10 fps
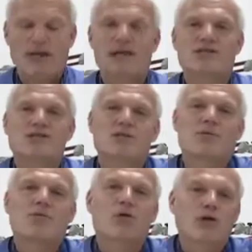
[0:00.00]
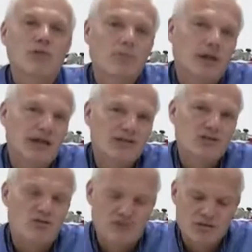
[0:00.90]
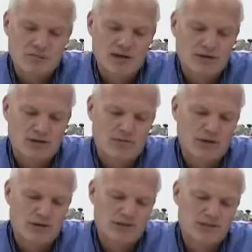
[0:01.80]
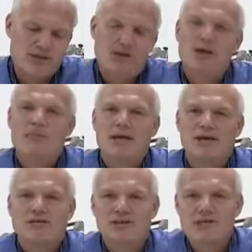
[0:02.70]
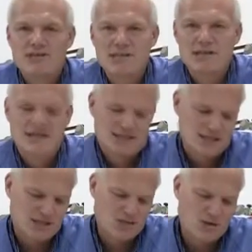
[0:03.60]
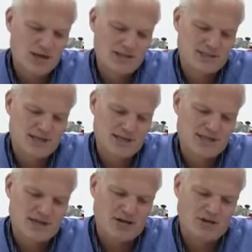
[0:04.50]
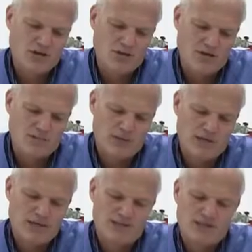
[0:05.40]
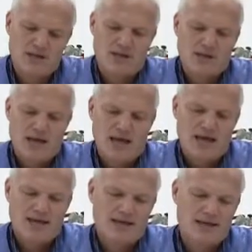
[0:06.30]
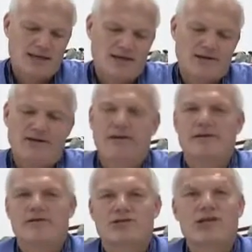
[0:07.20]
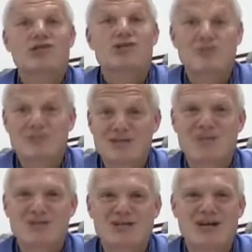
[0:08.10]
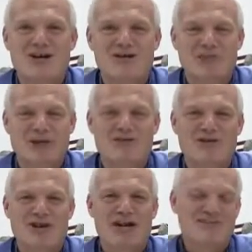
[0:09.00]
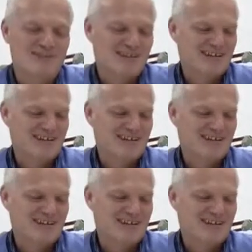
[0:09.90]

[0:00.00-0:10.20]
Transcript: we get into some of the more complex surface mount components, P L C Cs, S O I Cs, L Q F Ps, and uh, there's actually some dips in here, believe it or not.